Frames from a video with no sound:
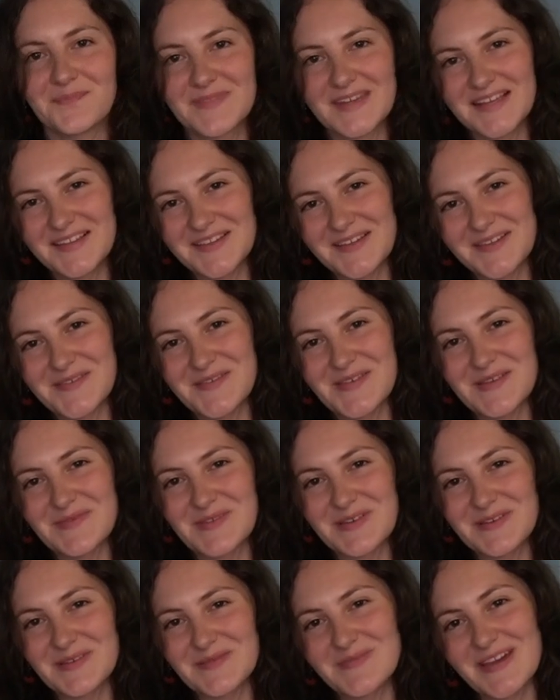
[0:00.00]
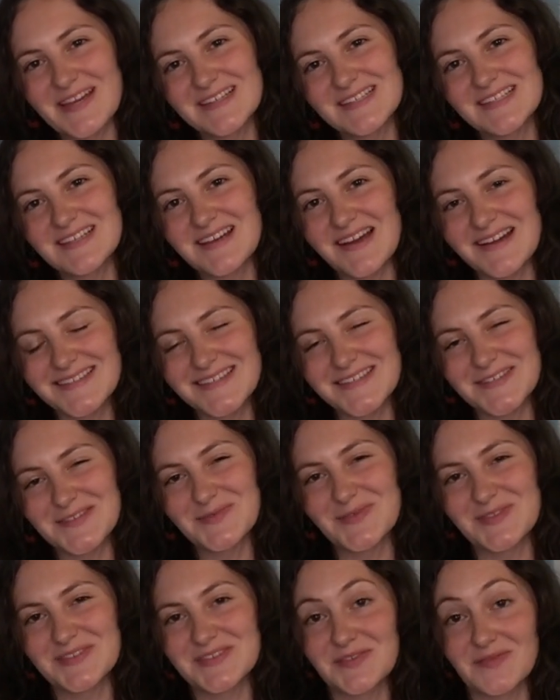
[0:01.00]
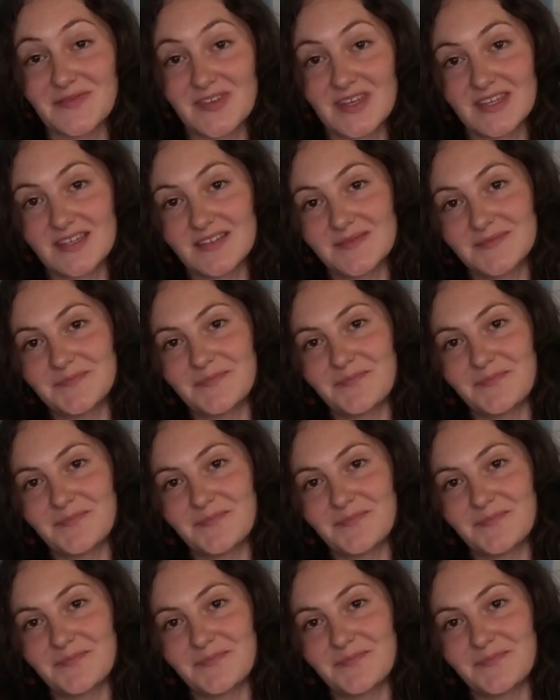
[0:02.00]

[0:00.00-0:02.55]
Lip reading: Hello and welcome back to Cocktails with Sophia.